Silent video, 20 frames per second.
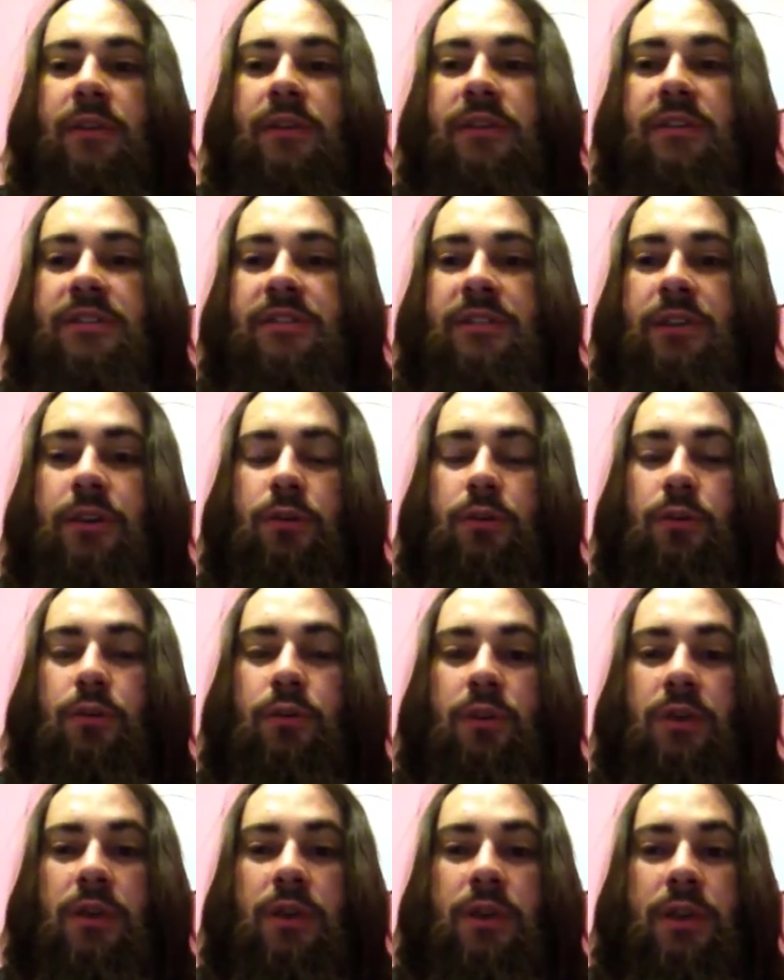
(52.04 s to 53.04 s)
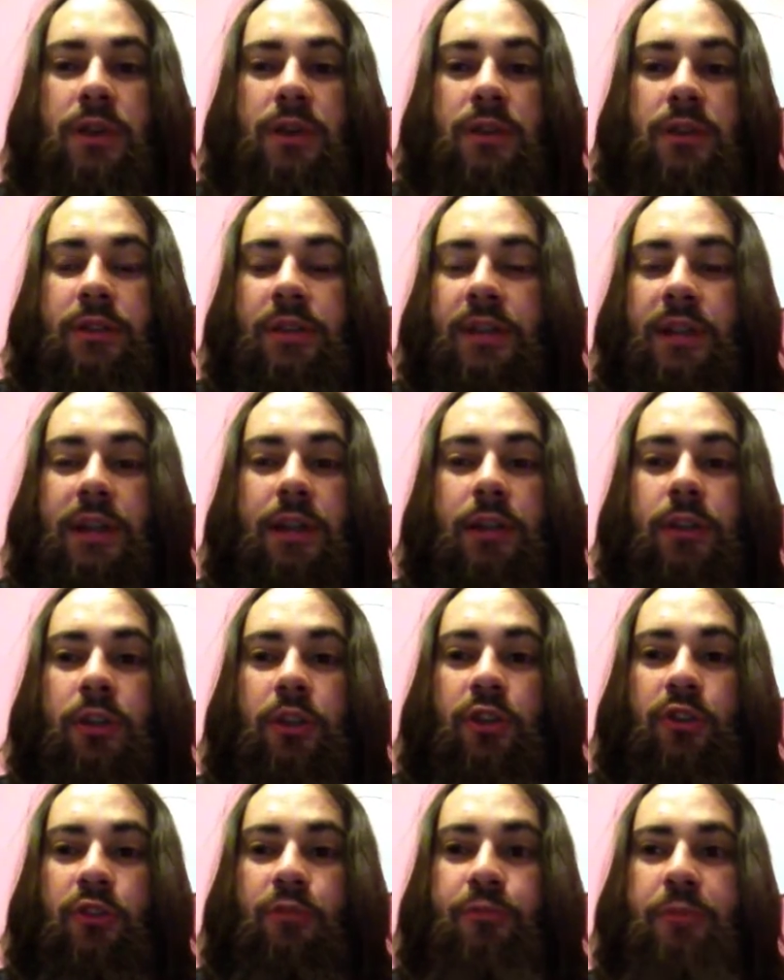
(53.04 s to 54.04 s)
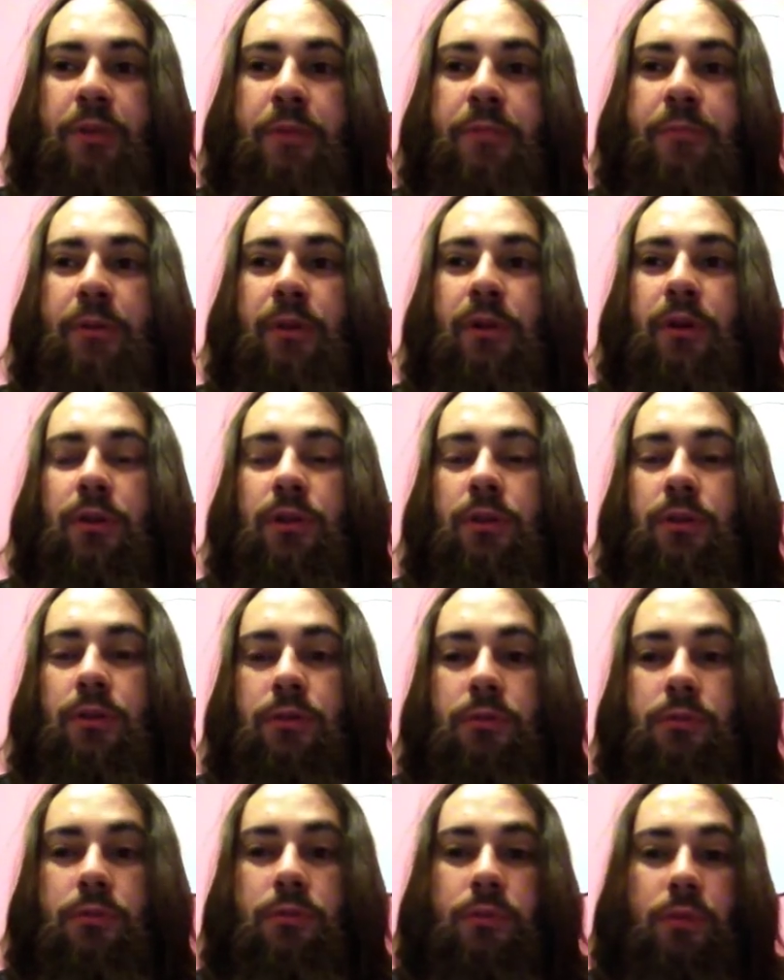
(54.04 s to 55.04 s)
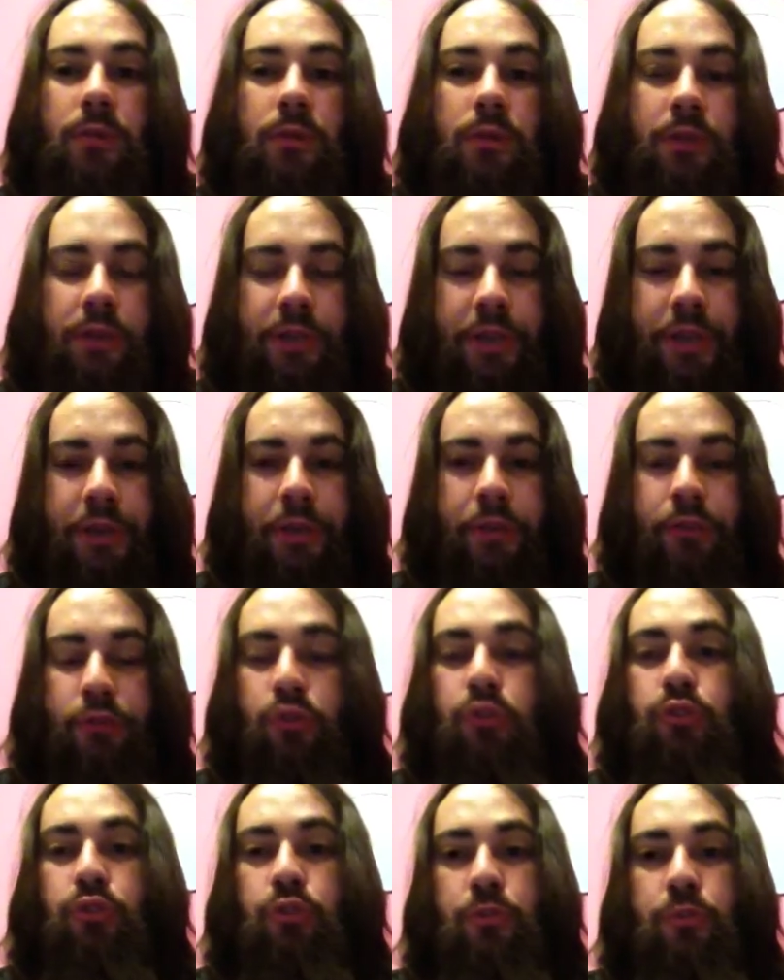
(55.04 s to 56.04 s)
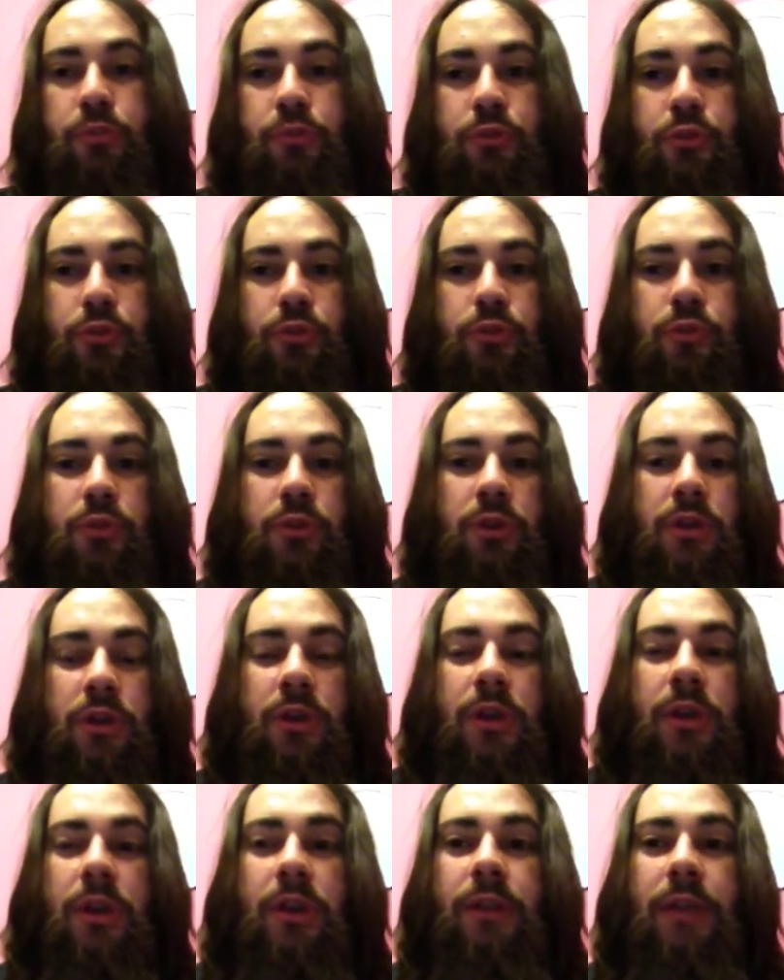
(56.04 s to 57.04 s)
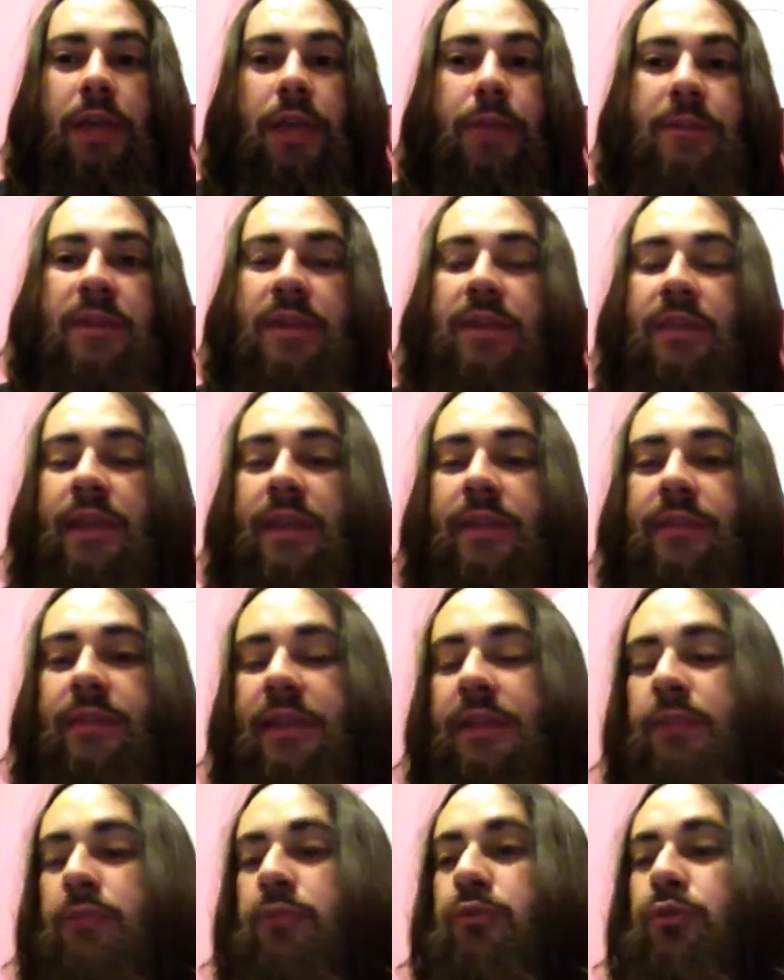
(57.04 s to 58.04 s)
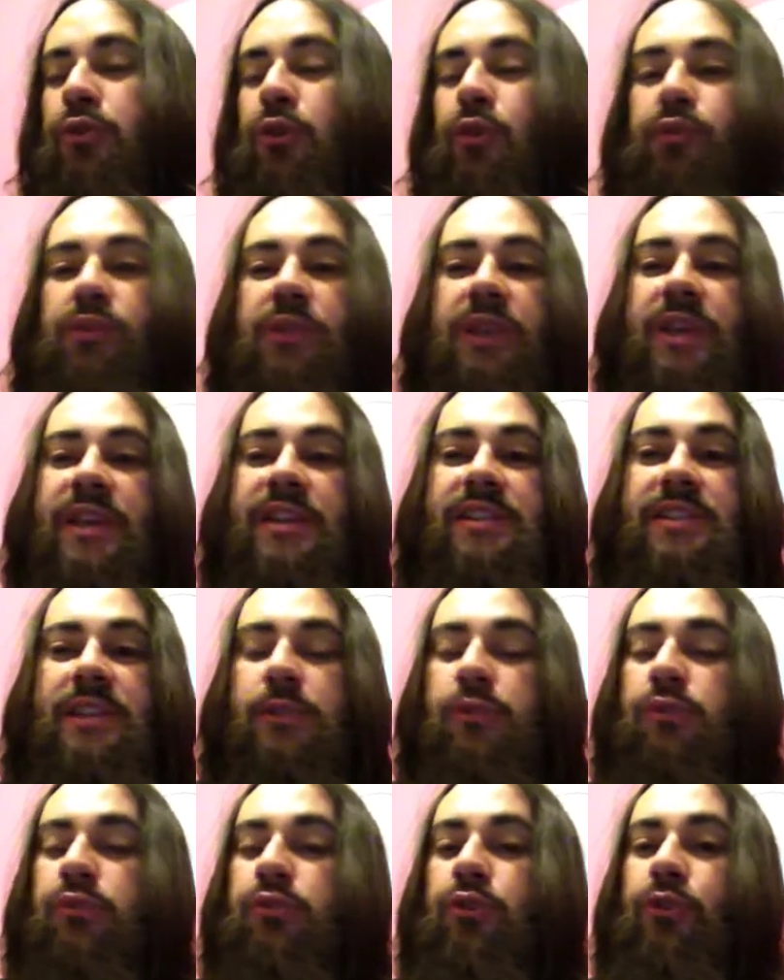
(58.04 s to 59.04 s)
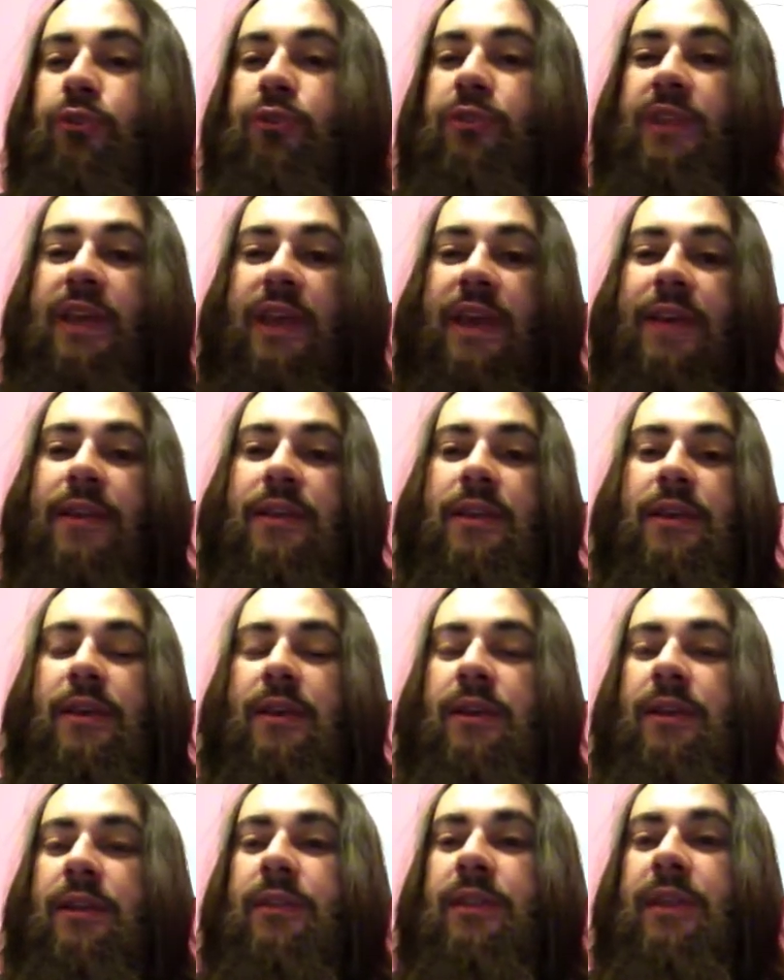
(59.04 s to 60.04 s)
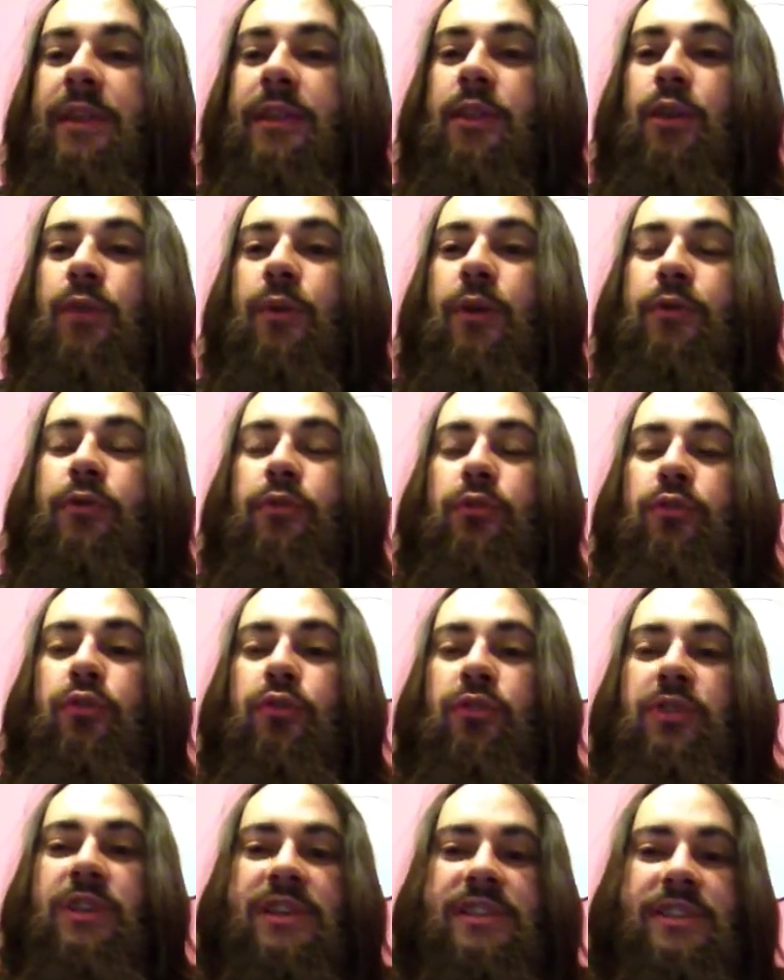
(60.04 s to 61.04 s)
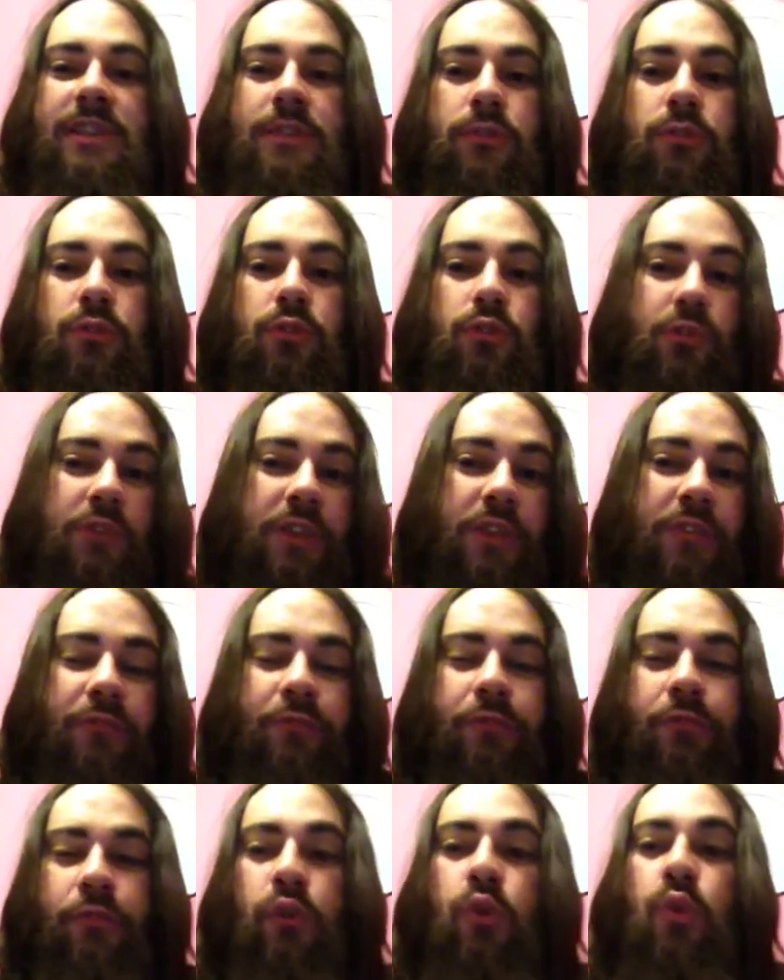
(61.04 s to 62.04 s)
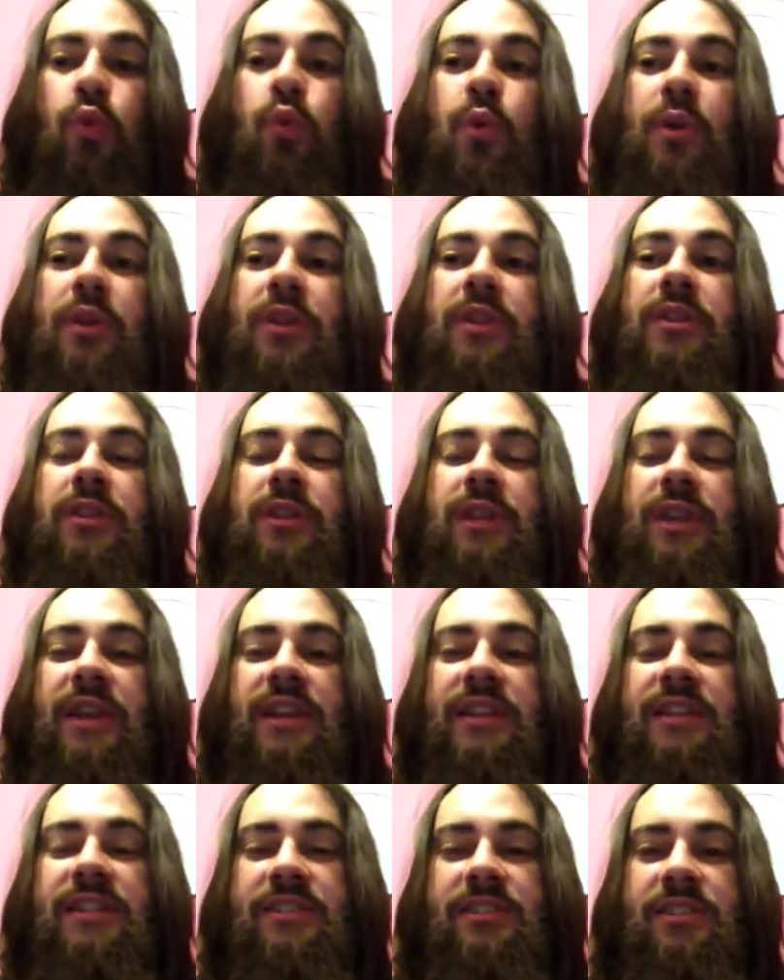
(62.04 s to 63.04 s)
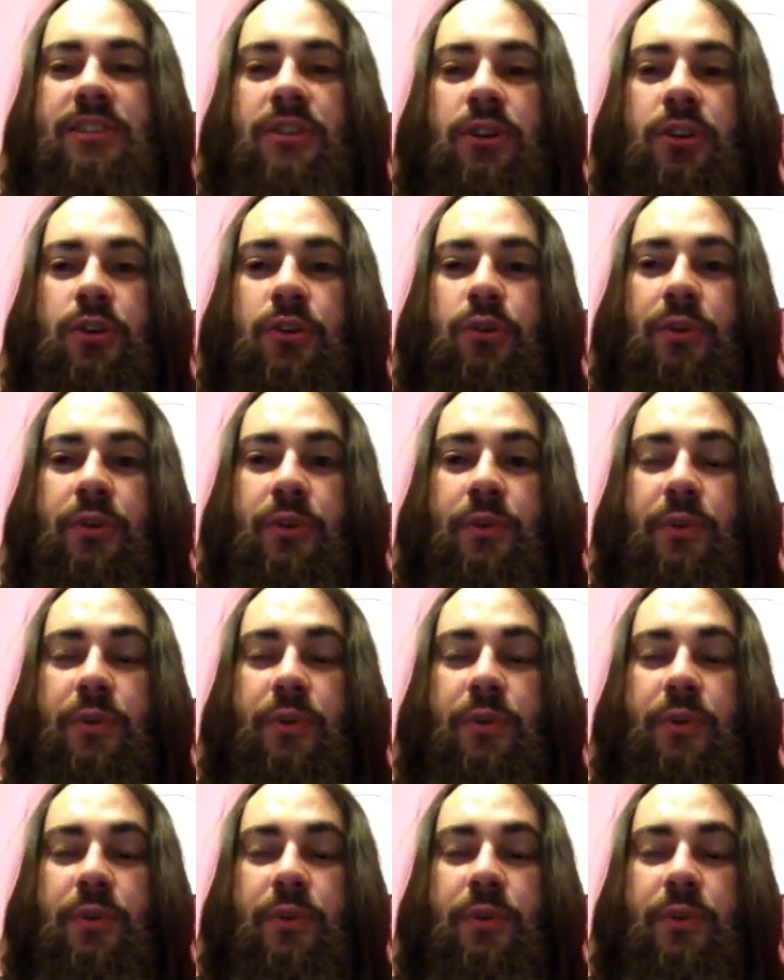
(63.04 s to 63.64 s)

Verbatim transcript: So, there are a lot of people here in YouTube too claiming that they do know this, they do know that, they know how to do this and to do that fluently and so and